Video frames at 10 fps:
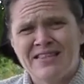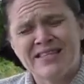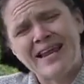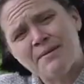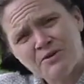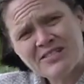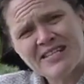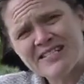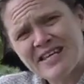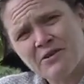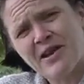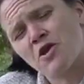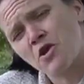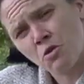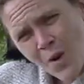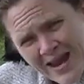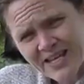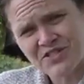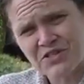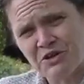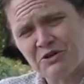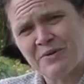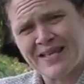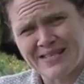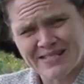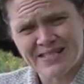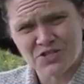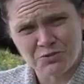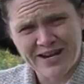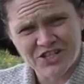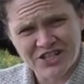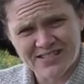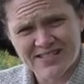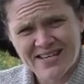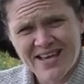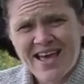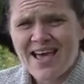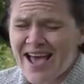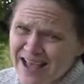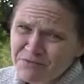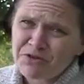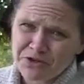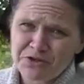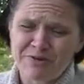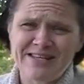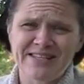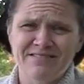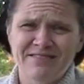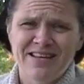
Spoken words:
The neighbors in this area are quite concerned by these situations, and with good reason.